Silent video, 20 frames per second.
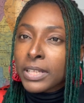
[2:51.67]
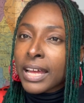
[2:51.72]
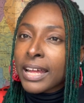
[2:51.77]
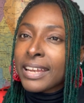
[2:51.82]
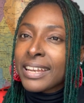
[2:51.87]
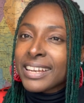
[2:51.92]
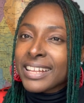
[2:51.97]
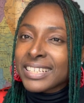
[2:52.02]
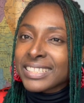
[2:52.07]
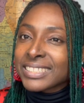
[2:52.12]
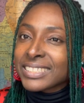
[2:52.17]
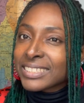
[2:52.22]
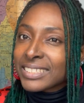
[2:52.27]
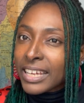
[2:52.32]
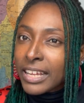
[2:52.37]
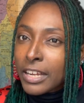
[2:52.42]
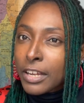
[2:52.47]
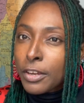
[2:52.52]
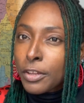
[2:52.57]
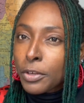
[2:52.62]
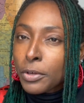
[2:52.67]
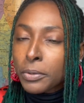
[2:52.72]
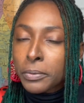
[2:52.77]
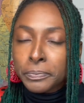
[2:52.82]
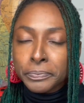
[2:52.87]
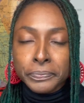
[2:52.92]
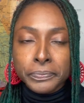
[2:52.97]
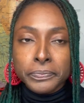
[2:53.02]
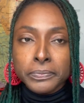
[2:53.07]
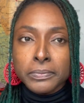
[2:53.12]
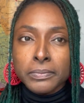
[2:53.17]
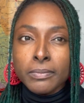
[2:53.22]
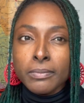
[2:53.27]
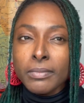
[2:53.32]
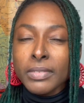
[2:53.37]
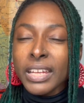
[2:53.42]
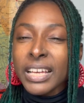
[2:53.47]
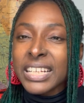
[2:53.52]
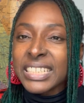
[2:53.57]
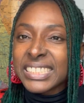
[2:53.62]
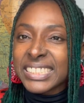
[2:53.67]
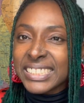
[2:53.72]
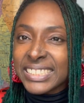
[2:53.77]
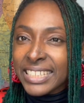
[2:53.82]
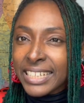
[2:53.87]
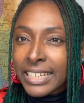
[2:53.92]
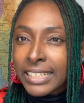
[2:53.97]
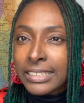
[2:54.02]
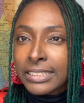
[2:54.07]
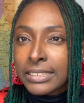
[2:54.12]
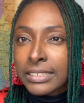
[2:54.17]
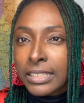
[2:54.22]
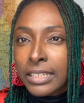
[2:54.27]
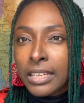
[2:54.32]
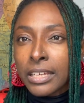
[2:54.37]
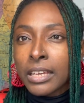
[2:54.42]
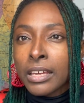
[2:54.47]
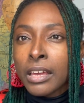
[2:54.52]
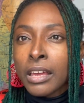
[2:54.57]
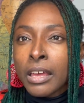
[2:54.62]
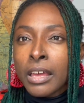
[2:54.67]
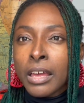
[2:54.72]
and they send you a TNT